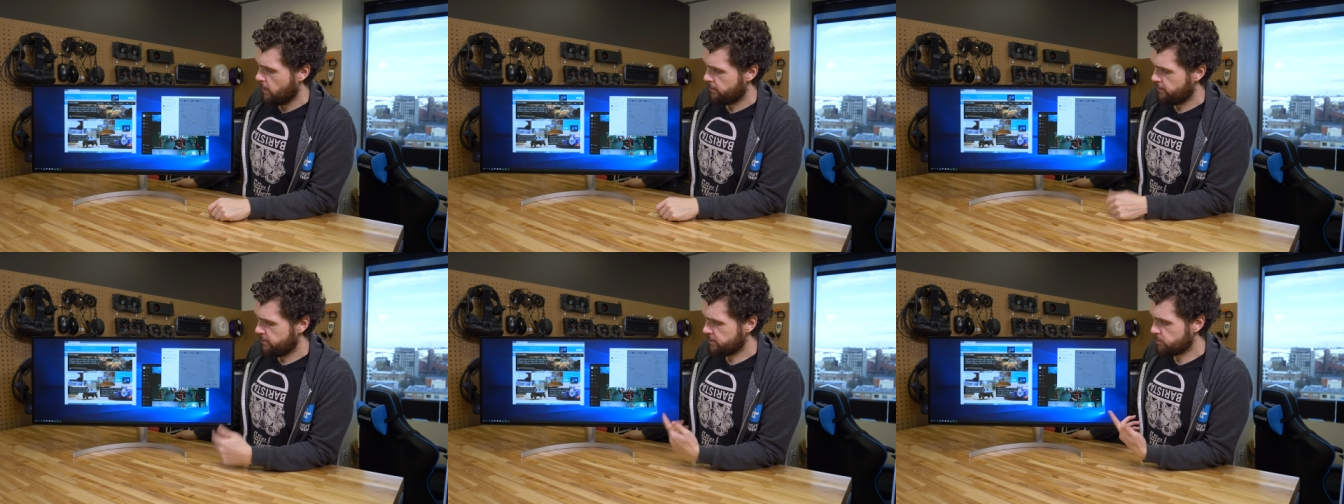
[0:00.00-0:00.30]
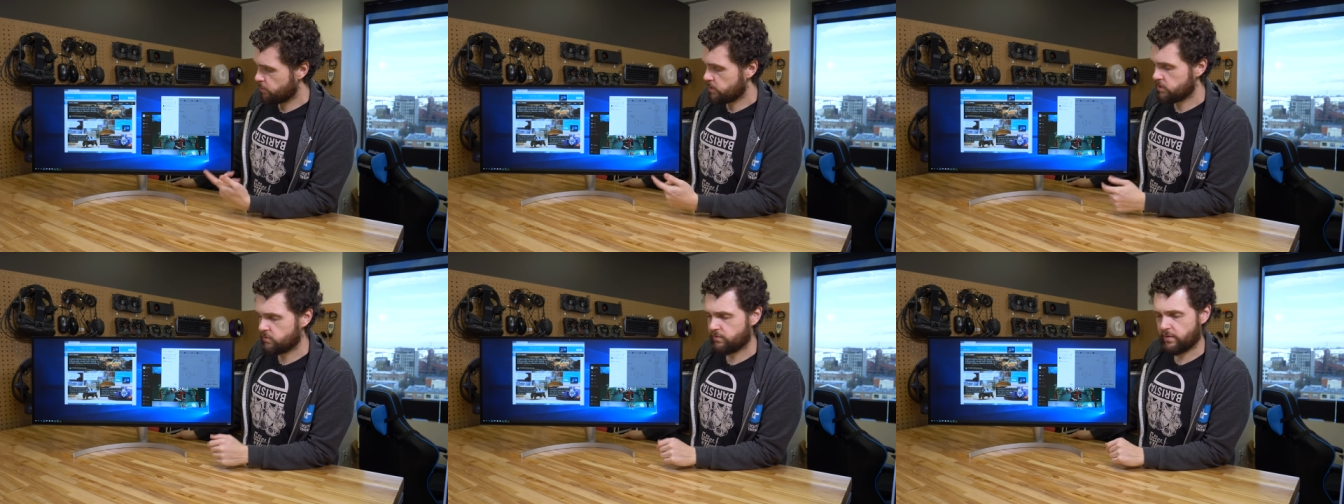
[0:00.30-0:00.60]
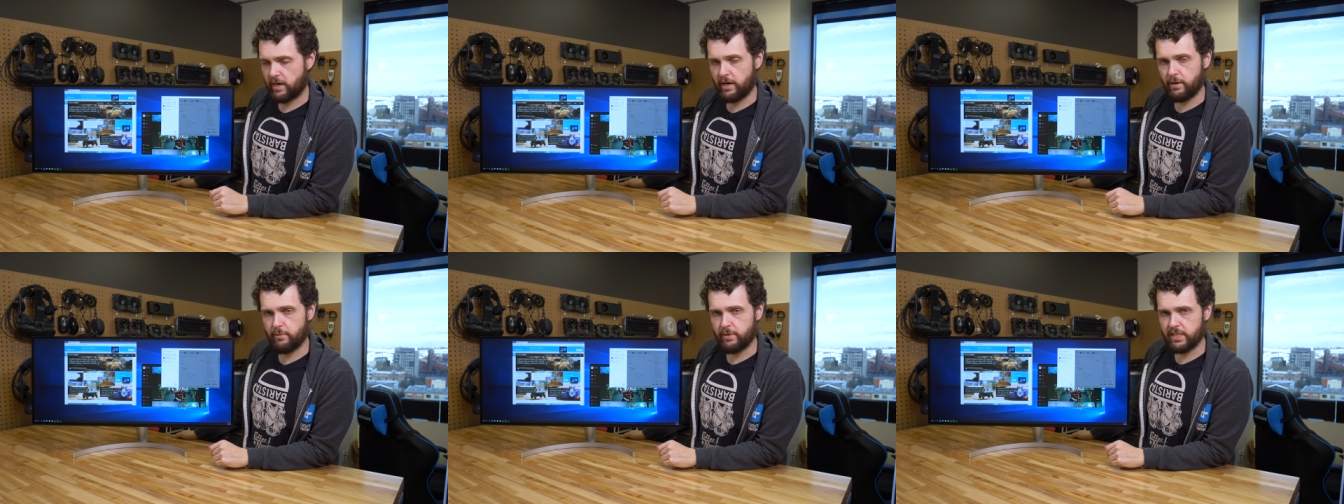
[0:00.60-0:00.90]
This one's
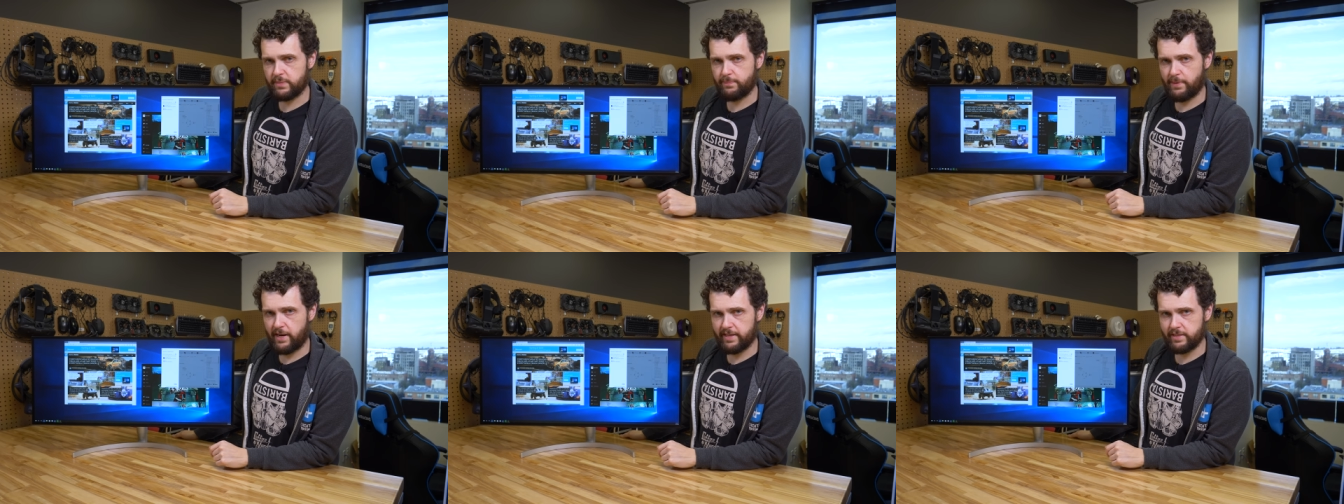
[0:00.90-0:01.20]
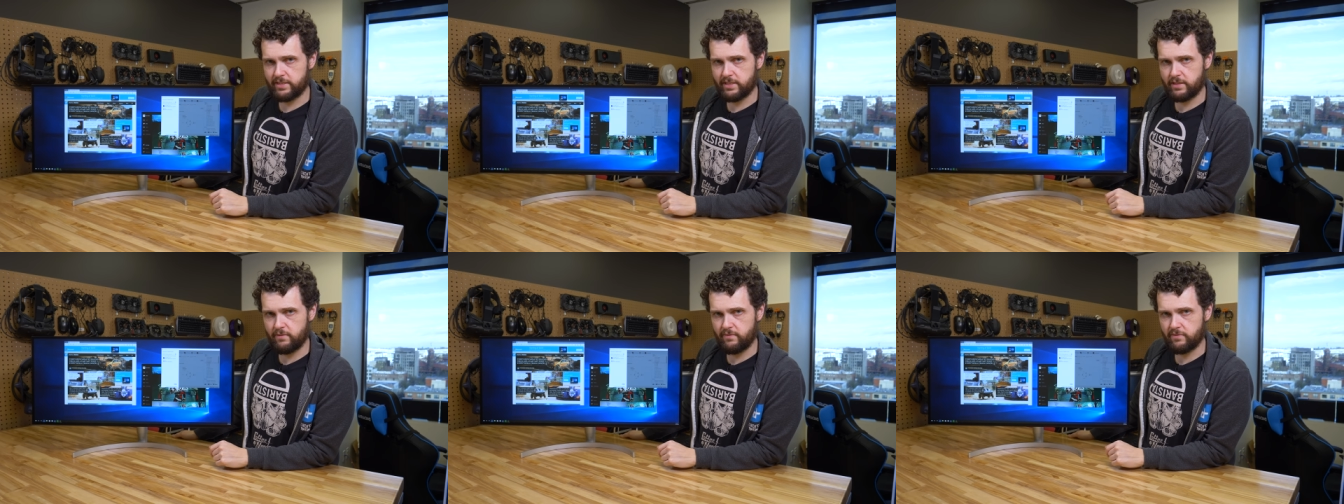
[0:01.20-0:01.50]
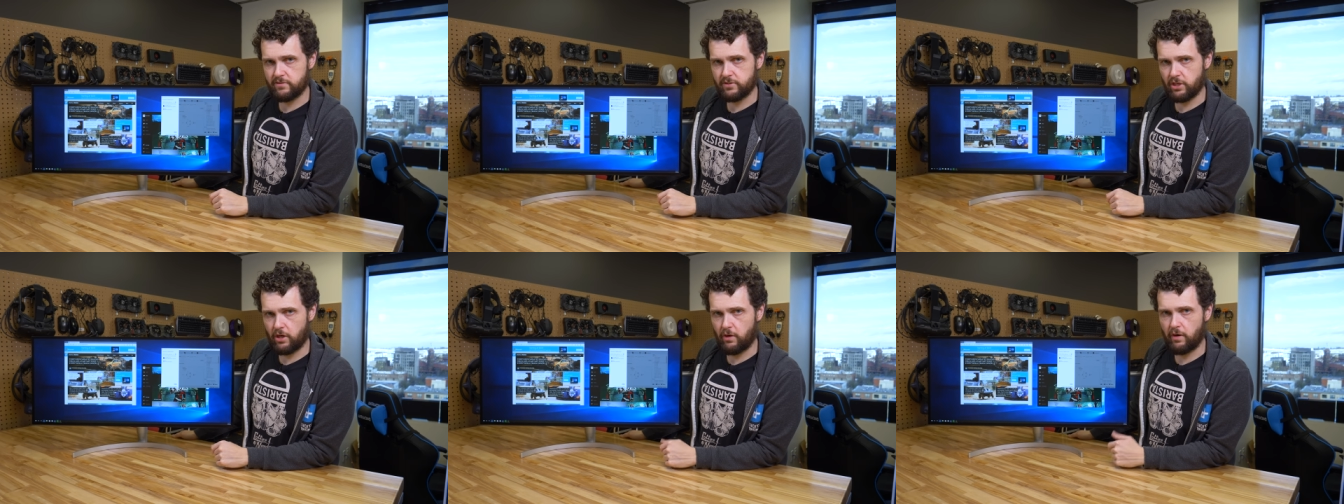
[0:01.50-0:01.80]
very responsive,
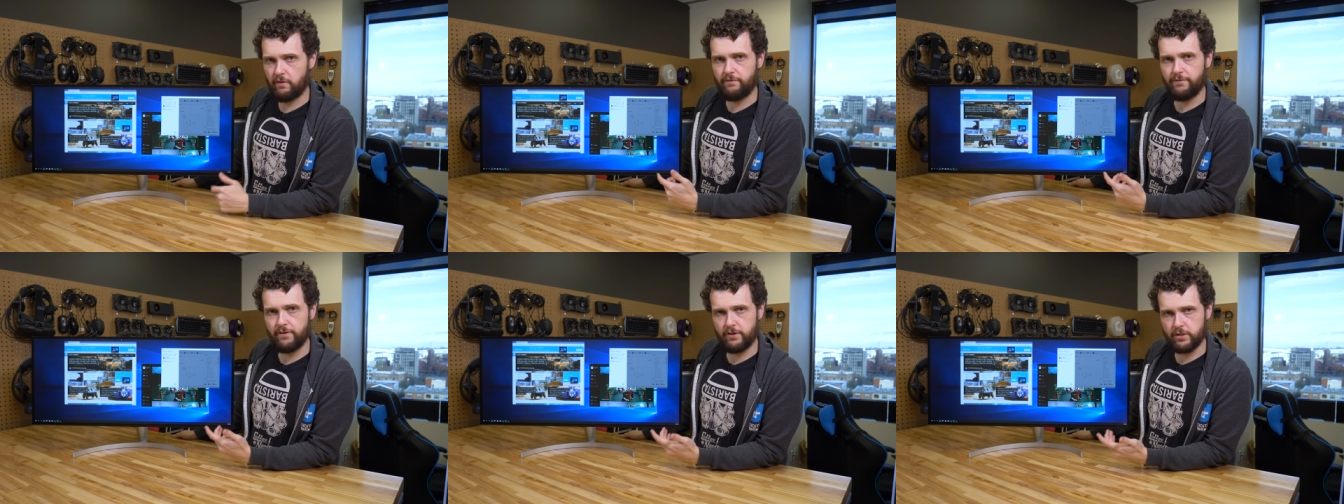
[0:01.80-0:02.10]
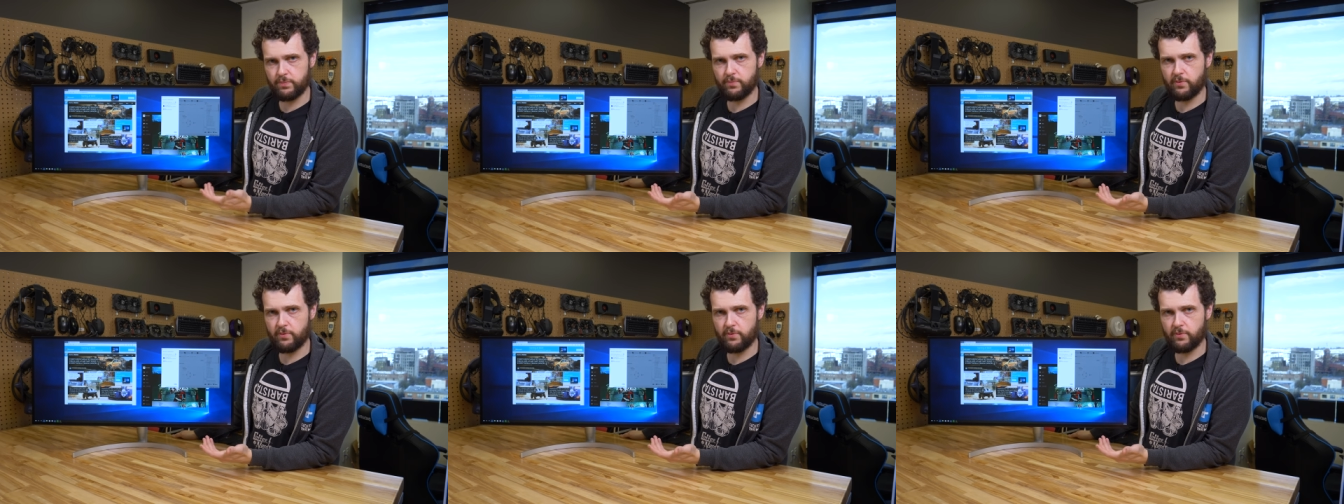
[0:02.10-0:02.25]
so it feels